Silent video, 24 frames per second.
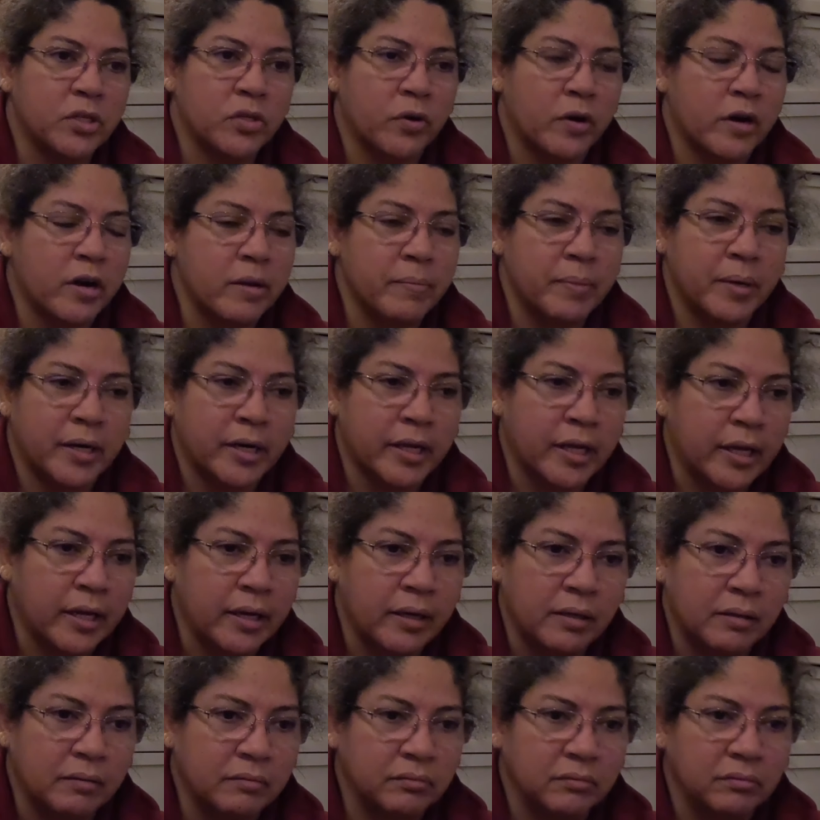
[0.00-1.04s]
or anybody,
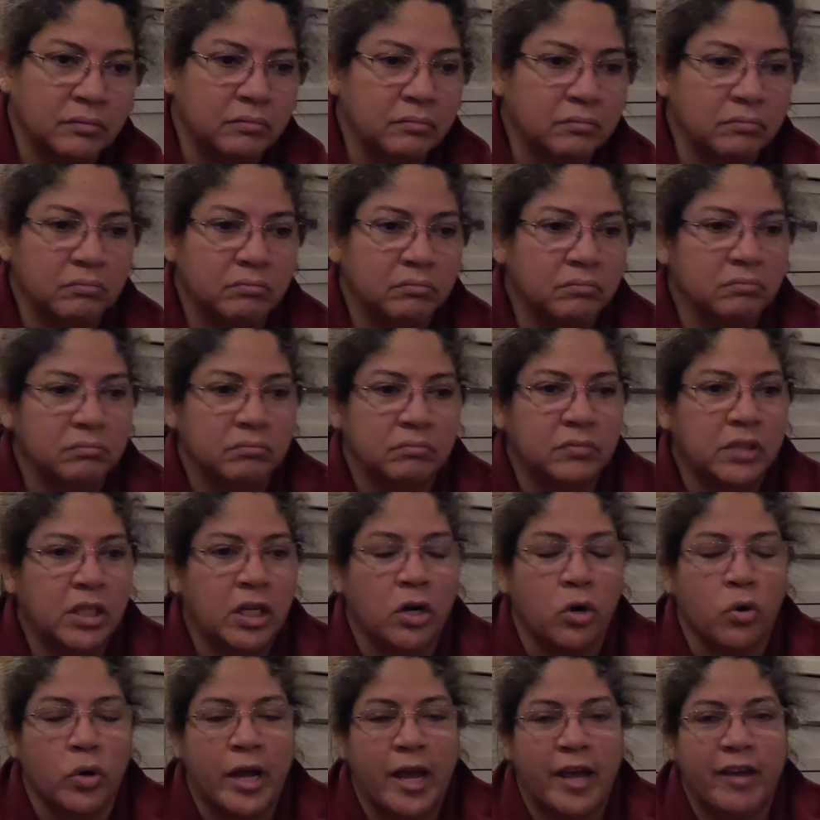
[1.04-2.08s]

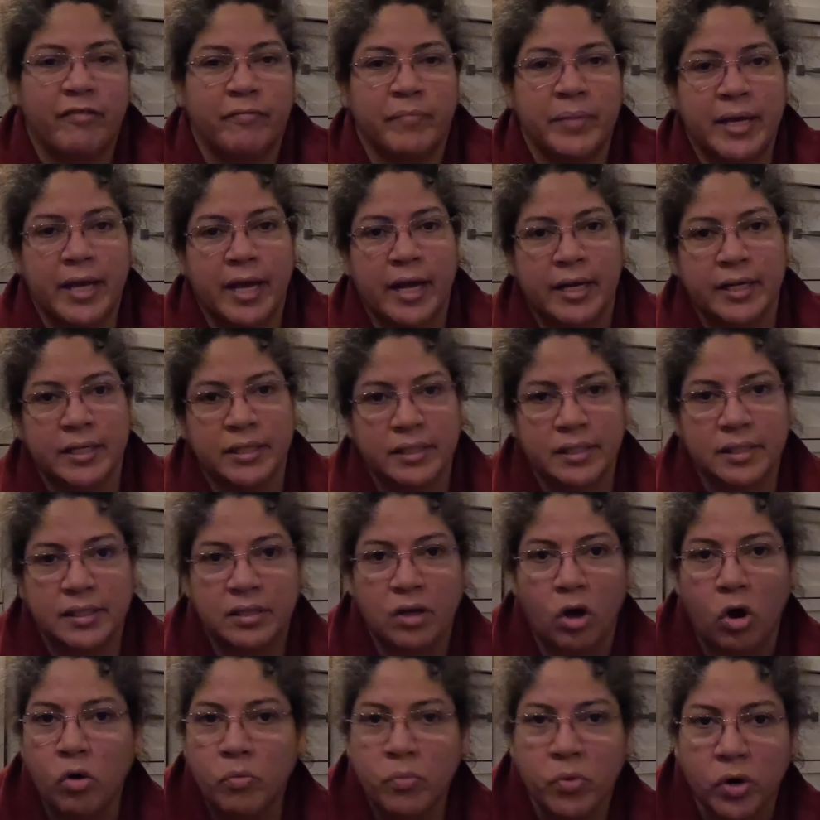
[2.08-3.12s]
gave me as
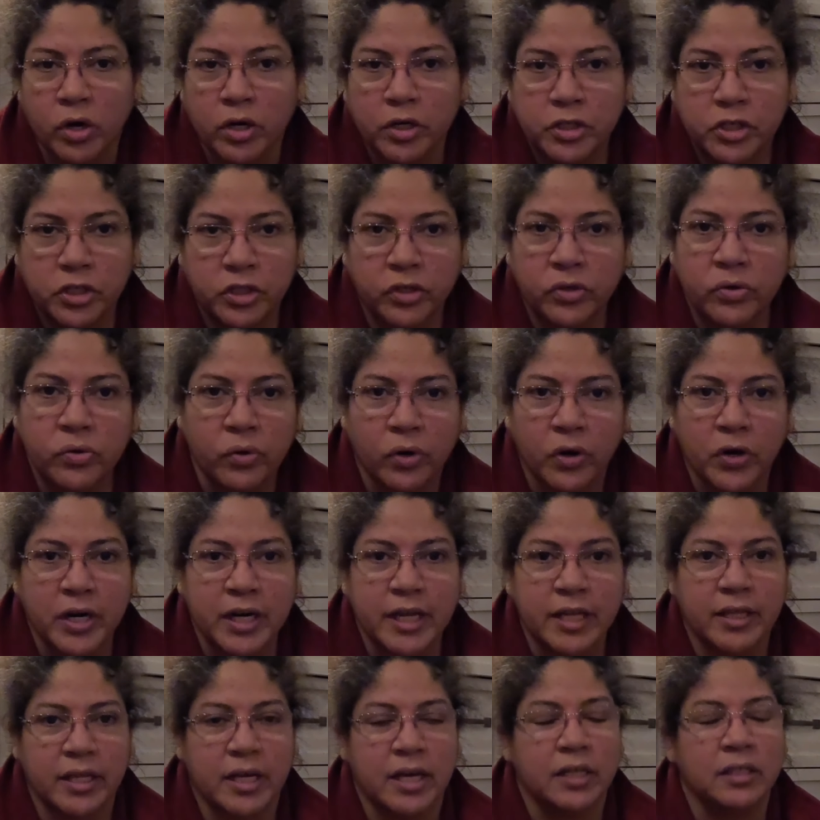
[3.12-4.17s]
homework to do or
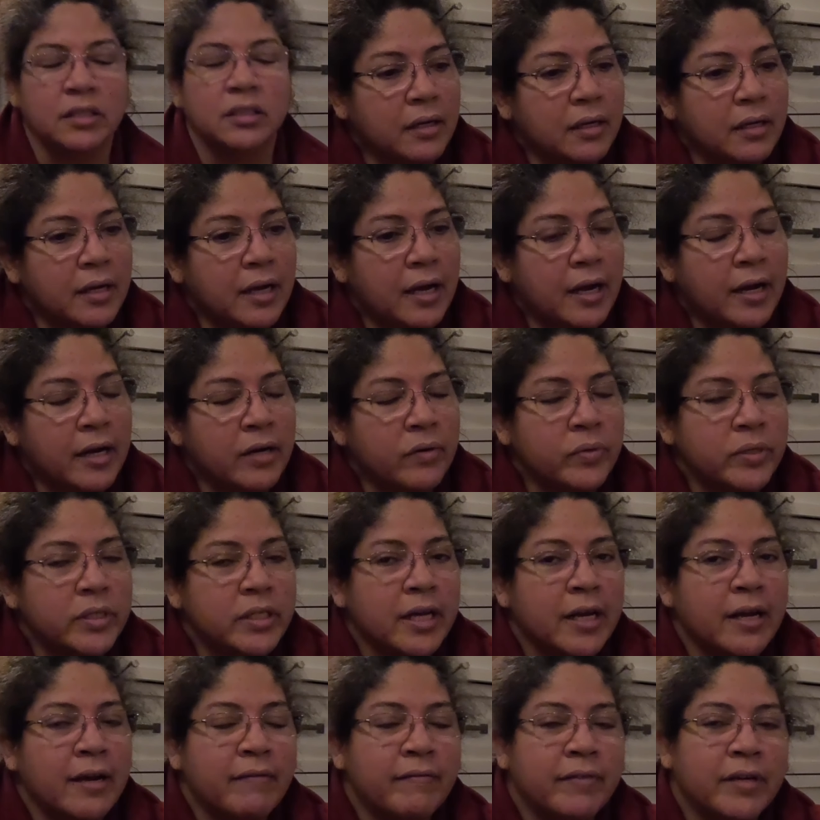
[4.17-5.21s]
anything. I was
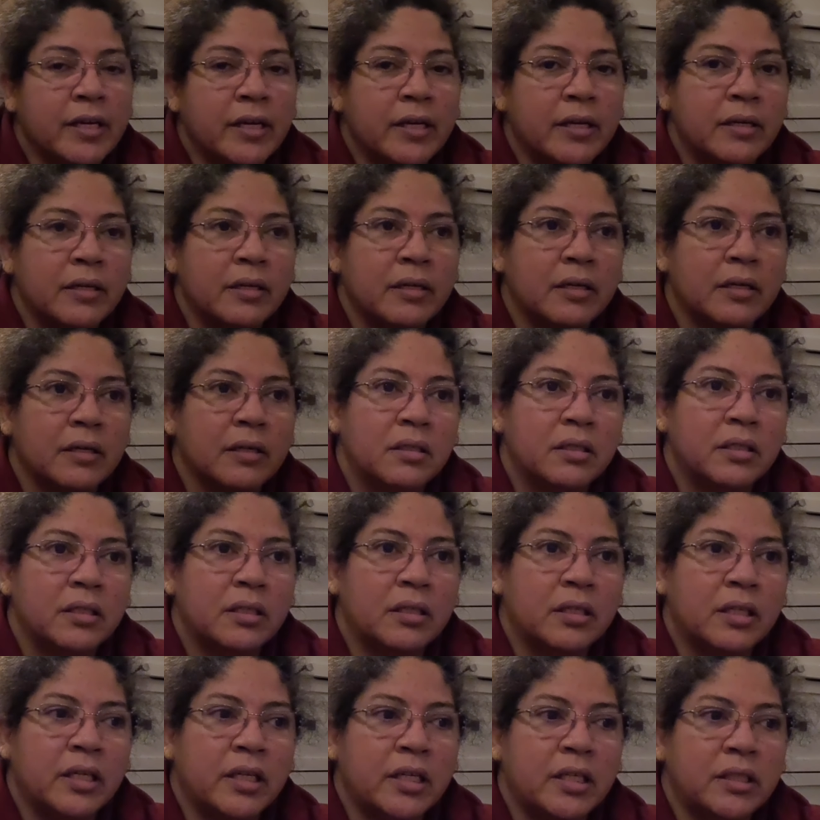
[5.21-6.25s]
having
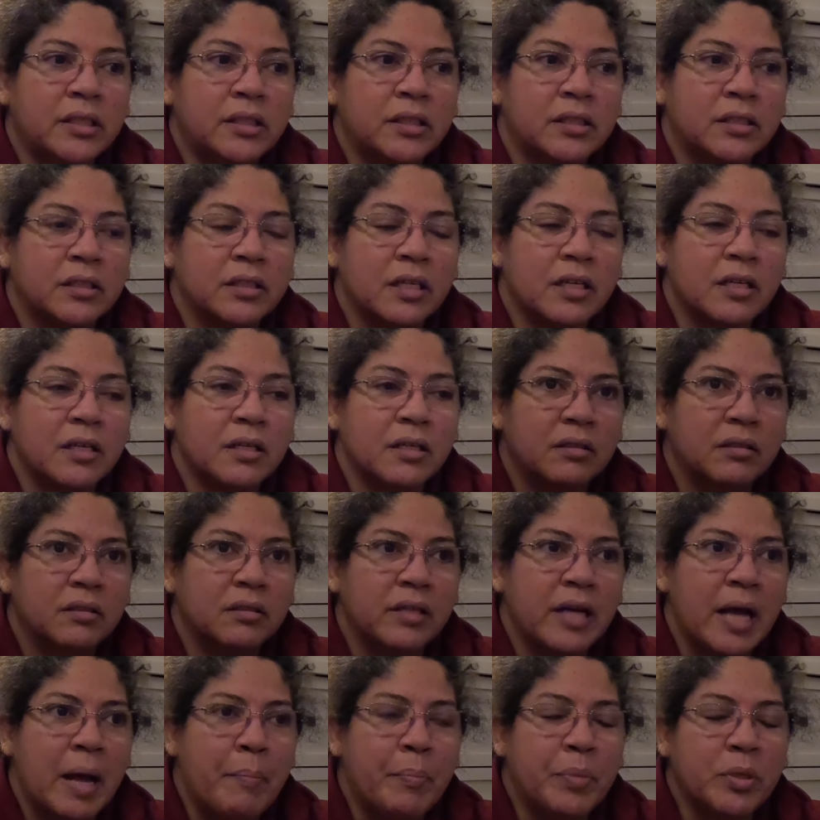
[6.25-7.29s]
these
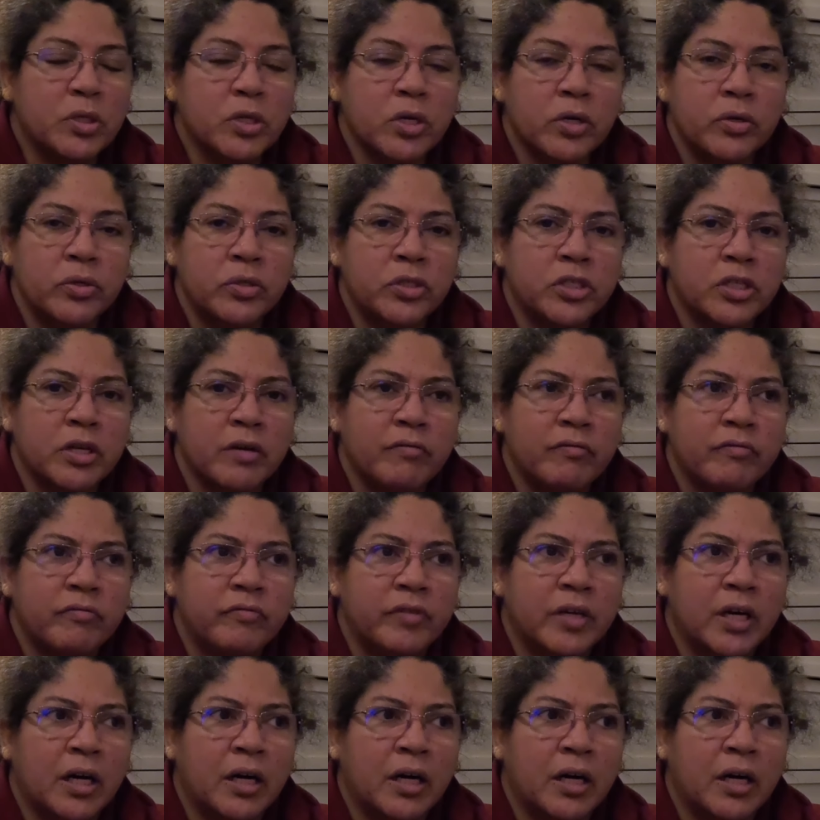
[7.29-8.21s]
episodes of